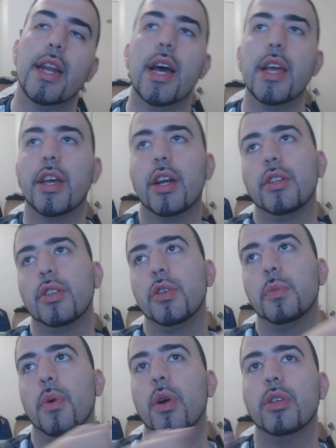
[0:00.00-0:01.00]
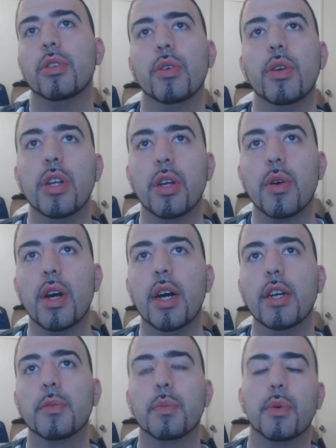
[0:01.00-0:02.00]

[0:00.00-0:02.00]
Now you could also do portrait going across,